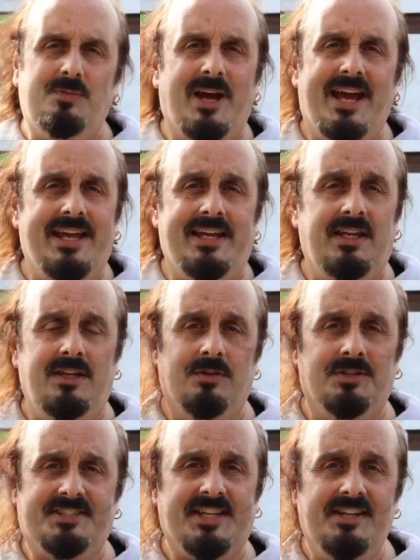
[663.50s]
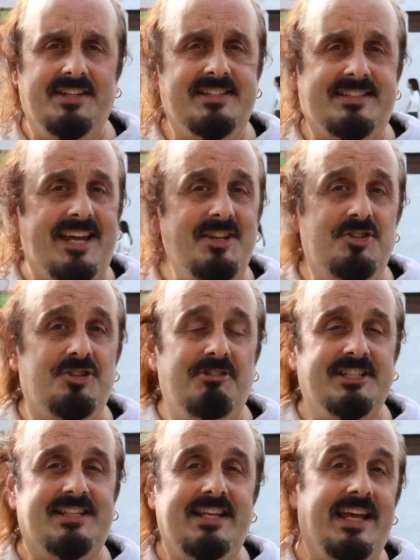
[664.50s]
away, your son is
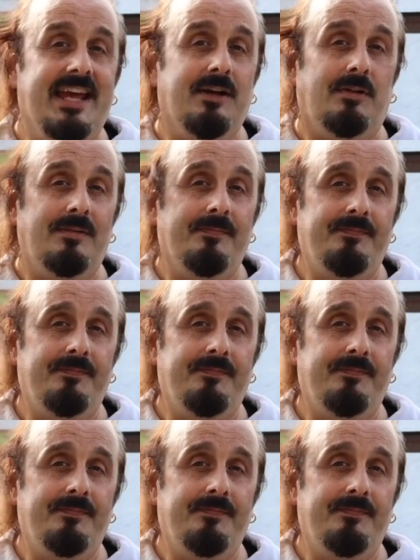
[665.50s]
dangerously ill."